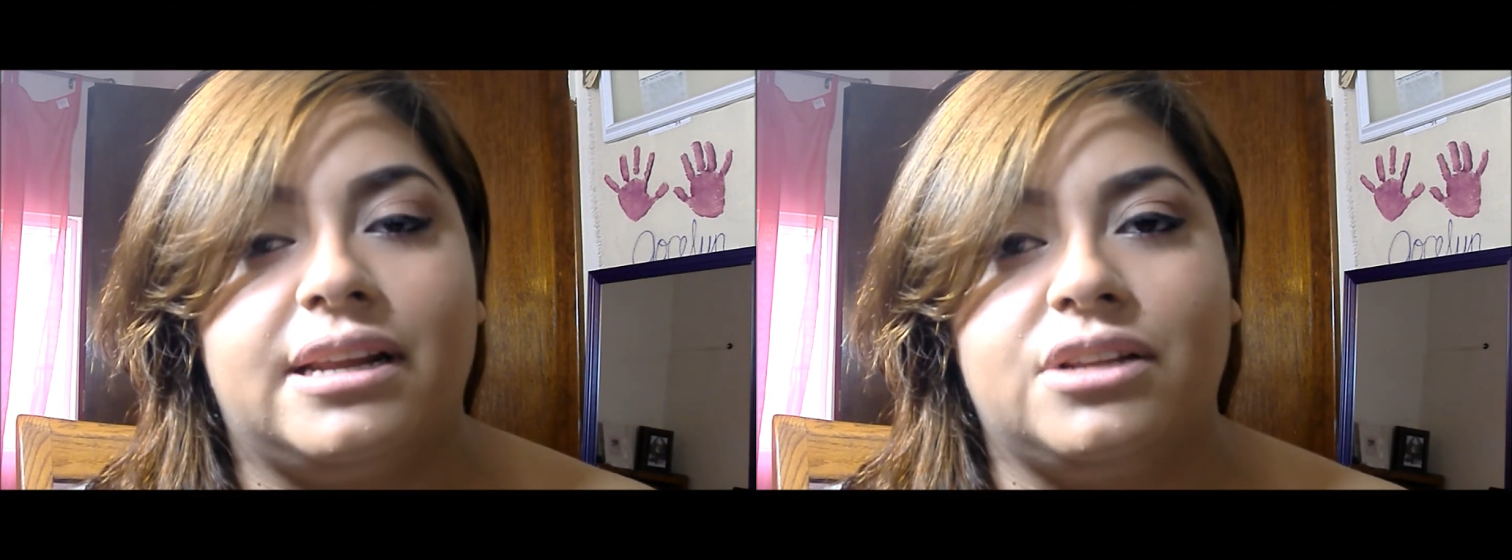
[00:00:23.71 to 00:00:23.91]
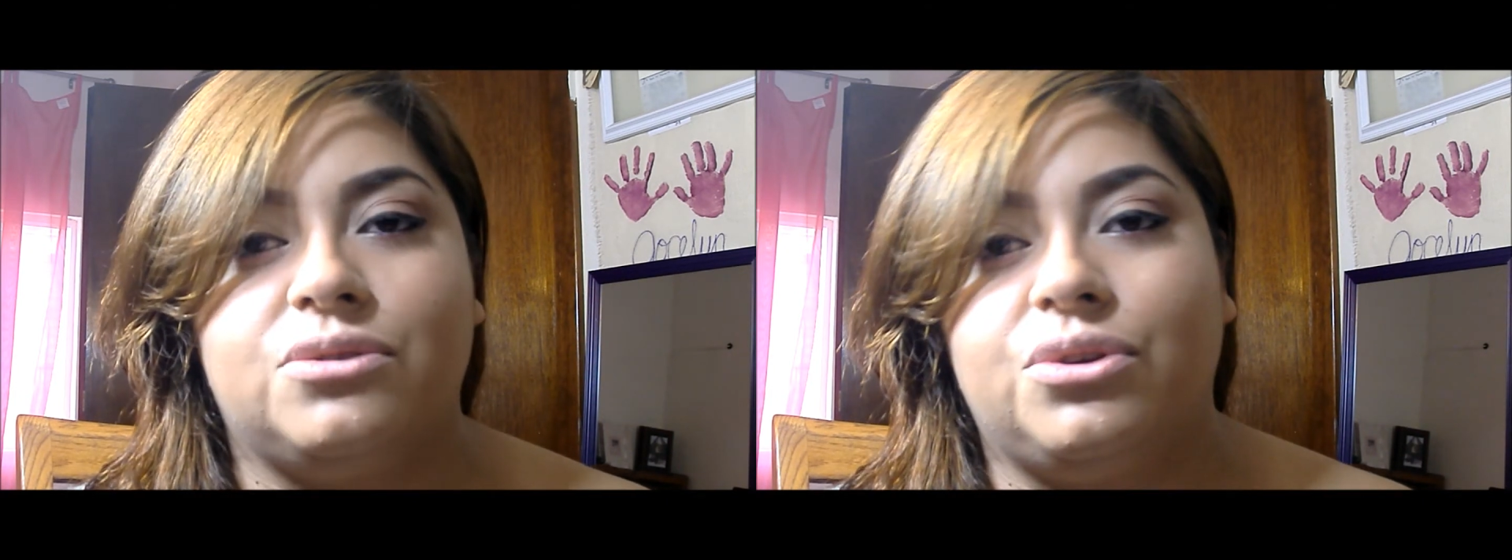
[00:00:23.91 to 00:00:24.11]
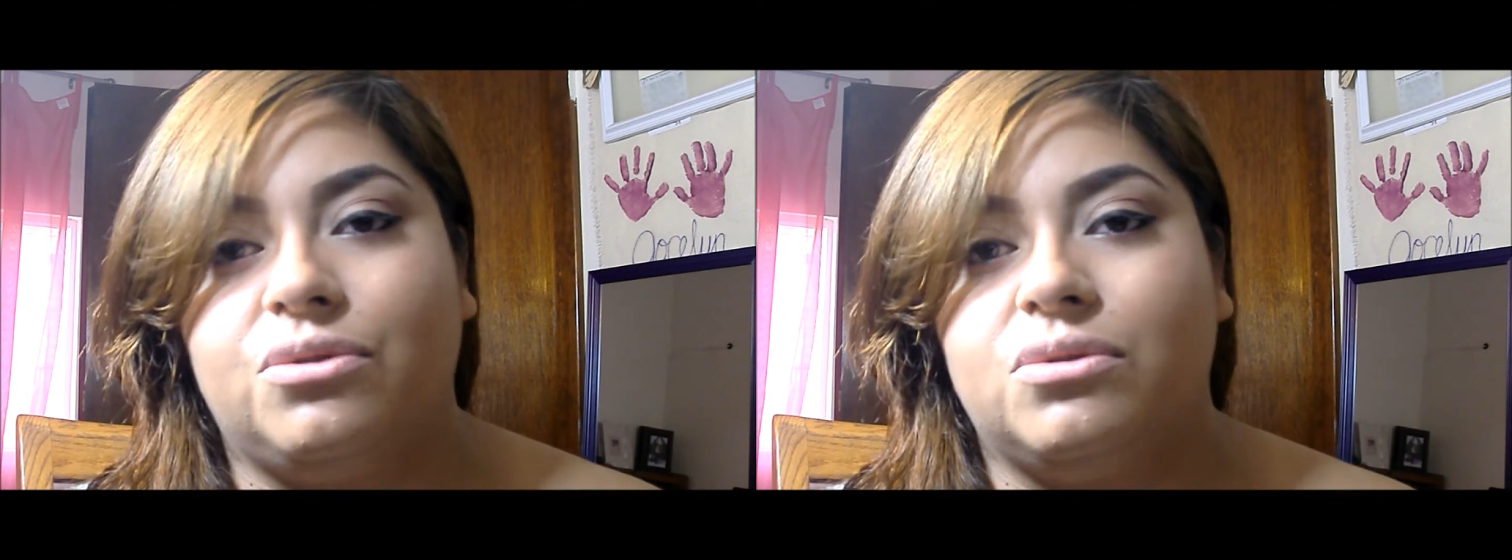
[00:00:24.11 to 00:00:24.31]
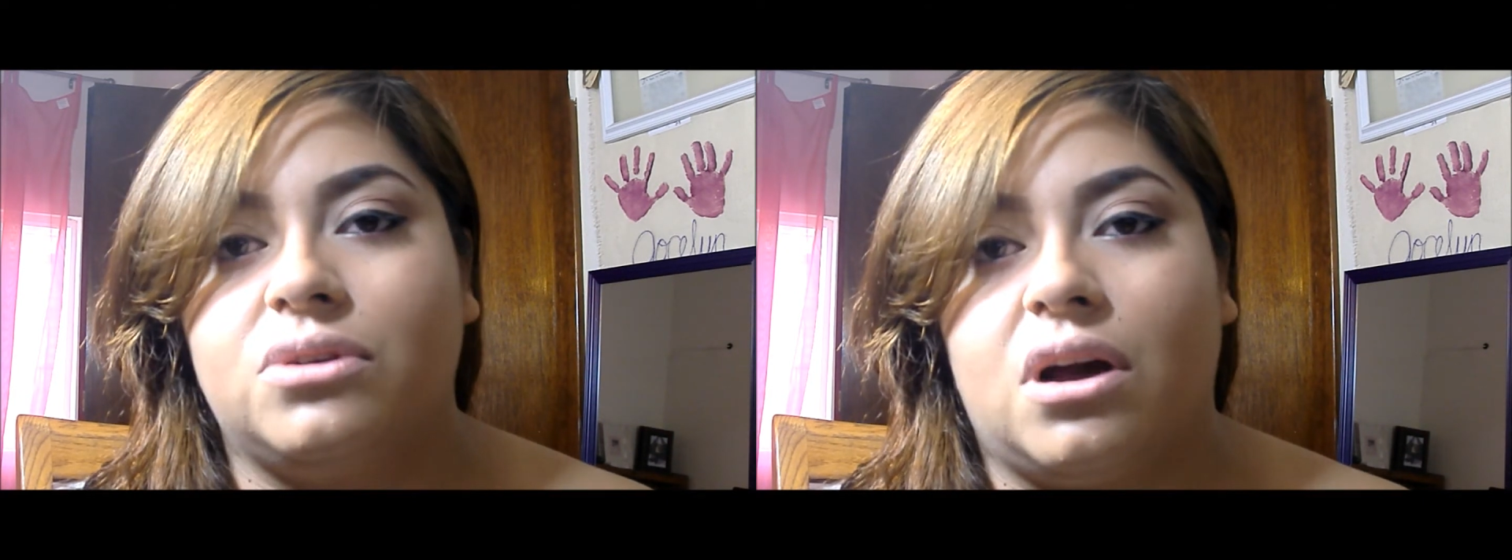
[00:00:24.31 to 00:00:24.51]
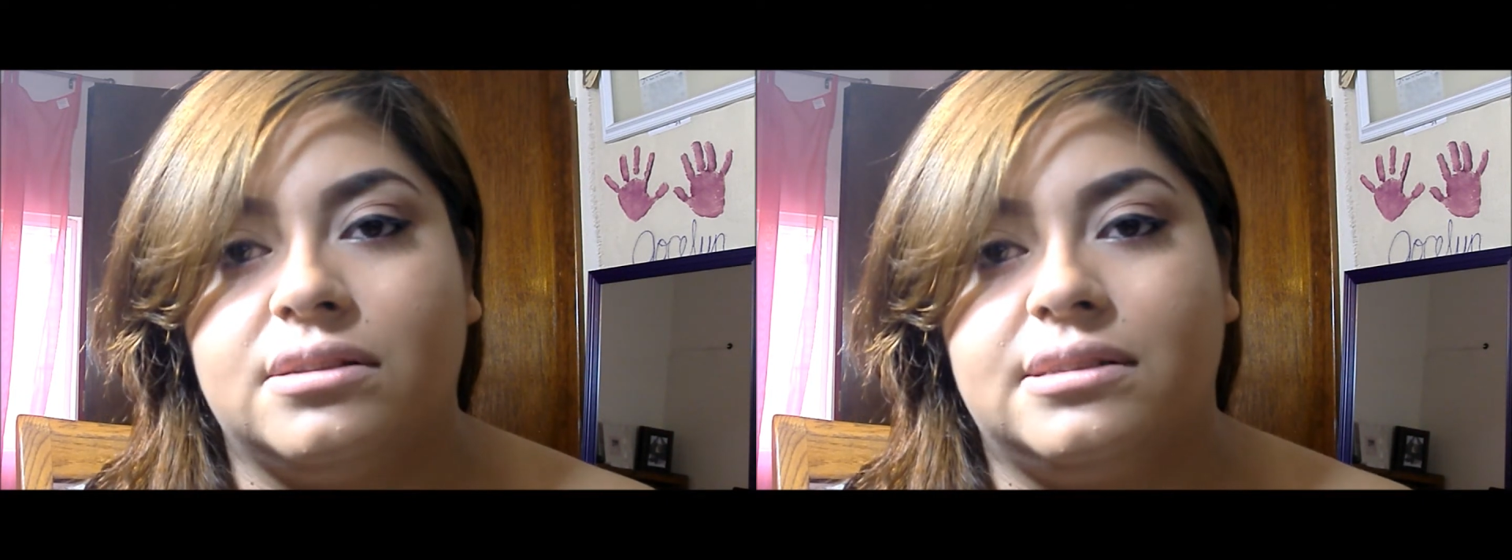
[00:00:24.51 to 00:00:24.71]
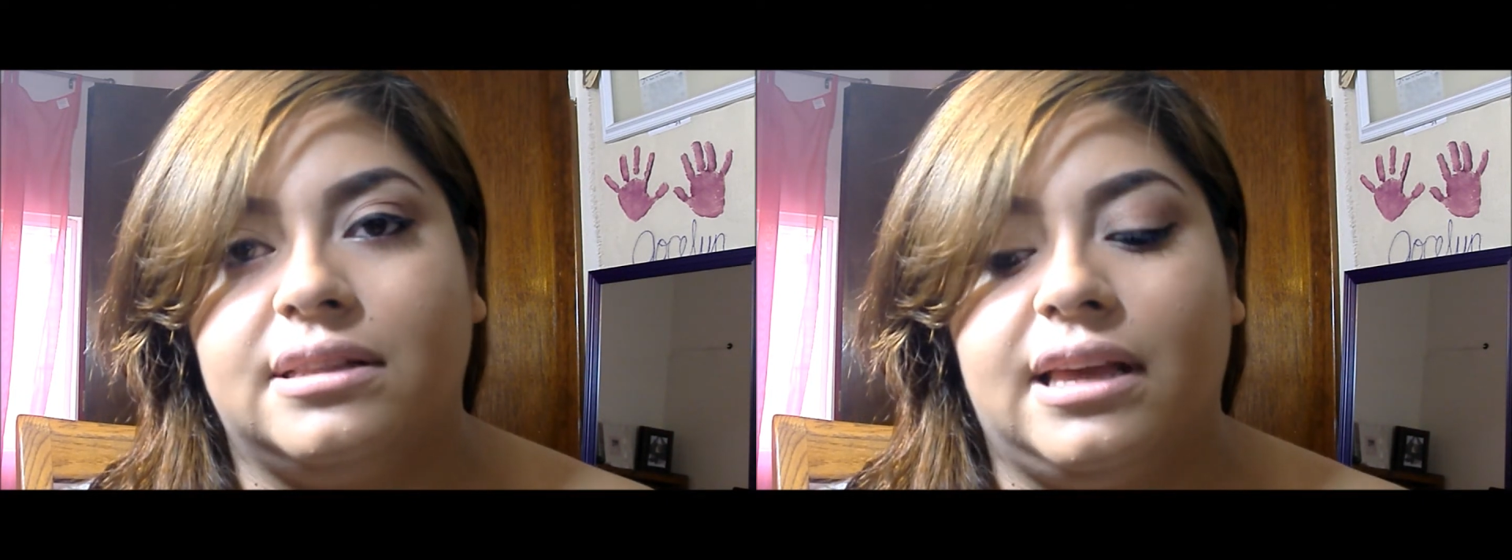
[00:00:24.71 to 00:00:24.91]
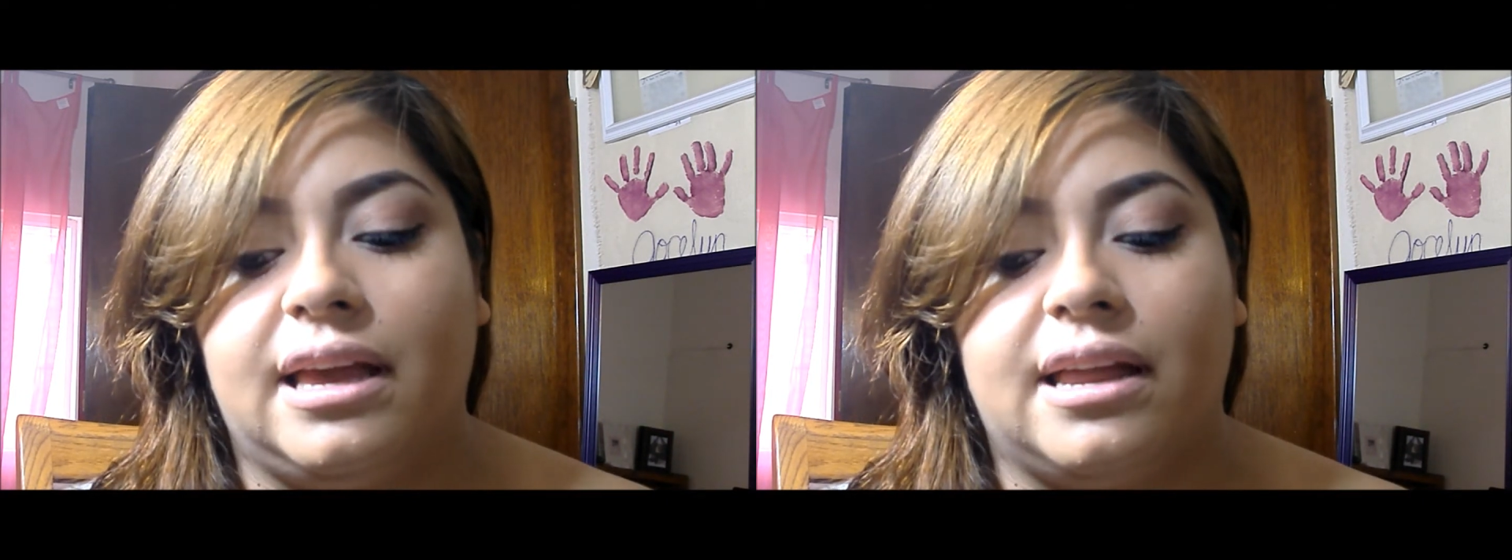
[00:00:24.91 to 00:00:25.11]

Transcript: that I do use constantly,